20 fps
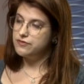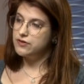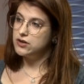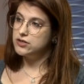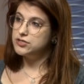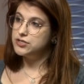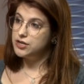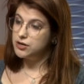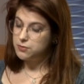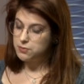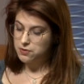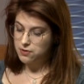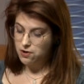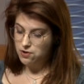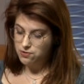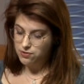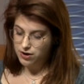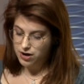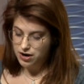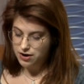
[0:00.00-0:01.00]
first year
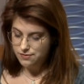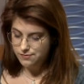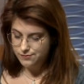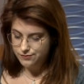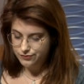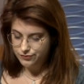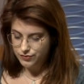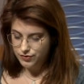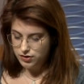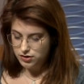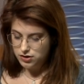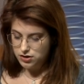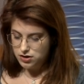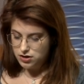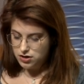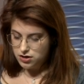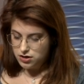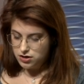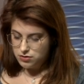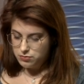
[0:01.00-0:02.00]
program
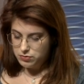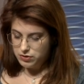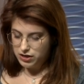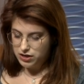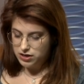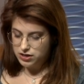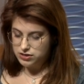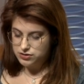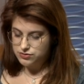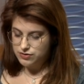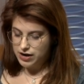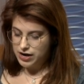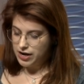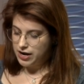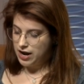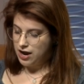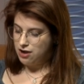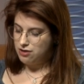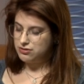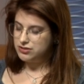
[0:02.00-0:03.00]
because right
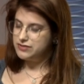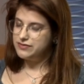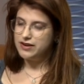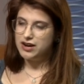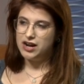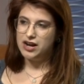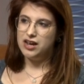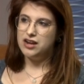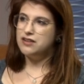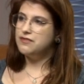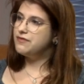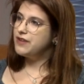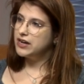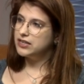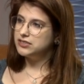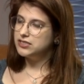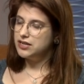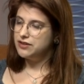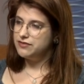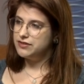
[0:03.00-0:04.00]
now it's very
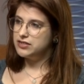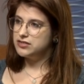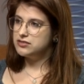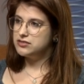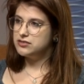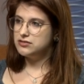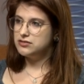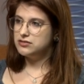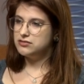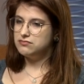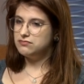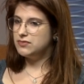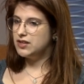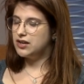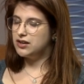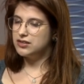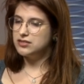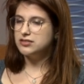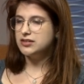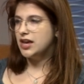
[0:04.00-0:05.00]
ineffective. It's
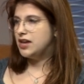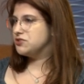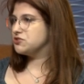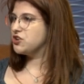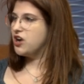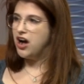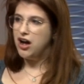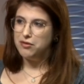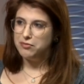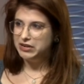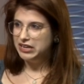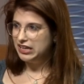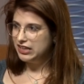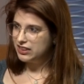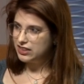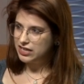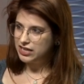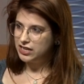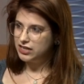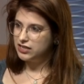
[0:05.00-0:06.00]
like a sketch comedy
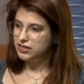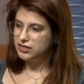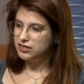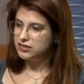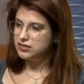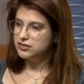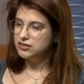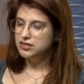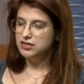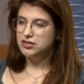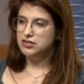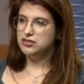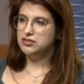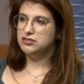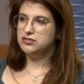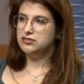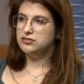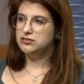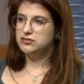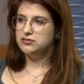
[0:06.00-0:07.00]
thing, and
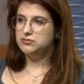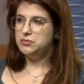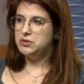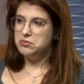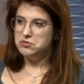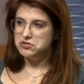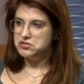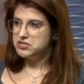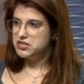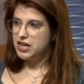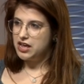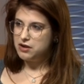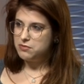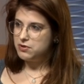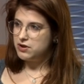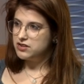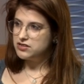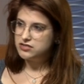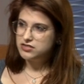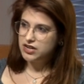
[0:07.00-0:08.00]
people just get up
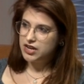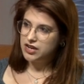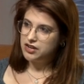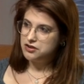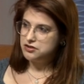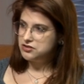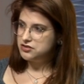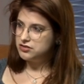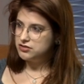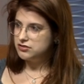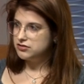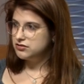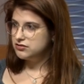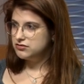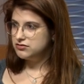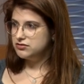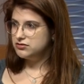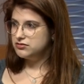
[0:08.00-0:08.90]
on stage and